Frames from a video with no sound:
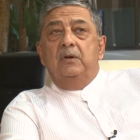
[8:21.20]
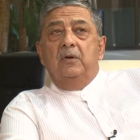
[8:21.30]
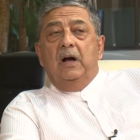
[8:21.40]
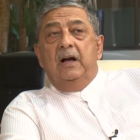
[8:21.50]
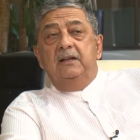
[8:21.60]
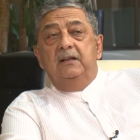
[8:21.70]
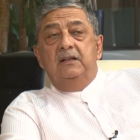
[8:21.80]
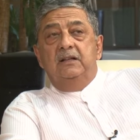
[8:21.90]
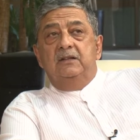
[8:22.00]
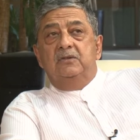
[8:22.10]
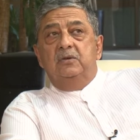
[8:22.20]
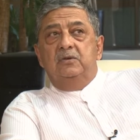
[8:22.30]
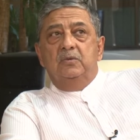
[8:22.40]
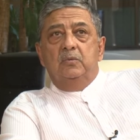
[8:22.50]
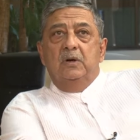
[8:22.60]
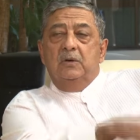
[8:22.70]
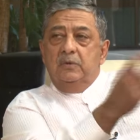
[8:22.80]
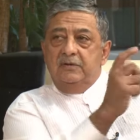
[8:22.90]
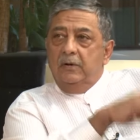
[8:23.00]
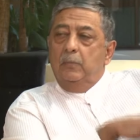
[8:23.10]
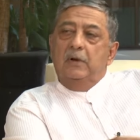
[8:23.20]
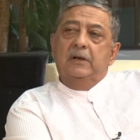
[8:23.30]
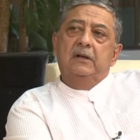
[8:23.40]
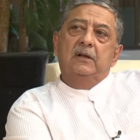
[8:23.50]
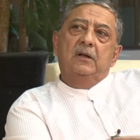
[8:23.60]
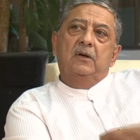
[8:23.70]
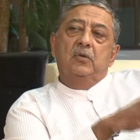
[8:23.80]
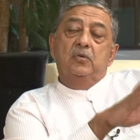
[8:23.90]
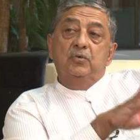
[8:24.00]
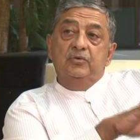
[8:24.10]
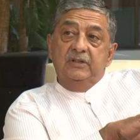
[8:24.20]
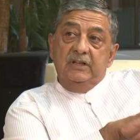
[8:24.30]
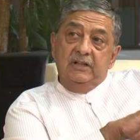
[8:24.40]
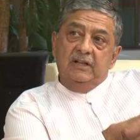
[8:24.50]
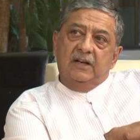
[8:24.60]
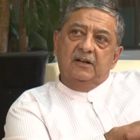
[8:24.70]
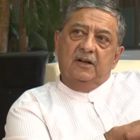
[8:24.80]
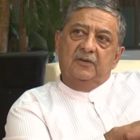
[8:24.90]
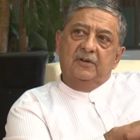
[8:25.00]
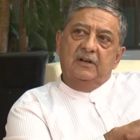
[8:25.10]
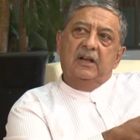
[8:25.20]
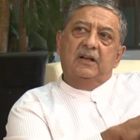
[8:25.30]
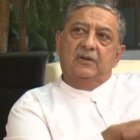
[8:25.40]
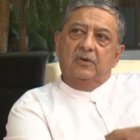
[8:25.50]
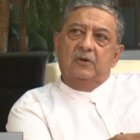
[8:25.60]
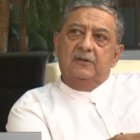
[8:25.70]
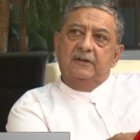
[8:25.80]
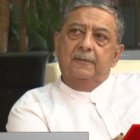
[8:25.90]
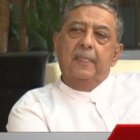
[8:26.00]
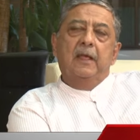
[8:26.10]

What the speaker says: Well, ideally it's good to work with someone who's in that country, like a doctor.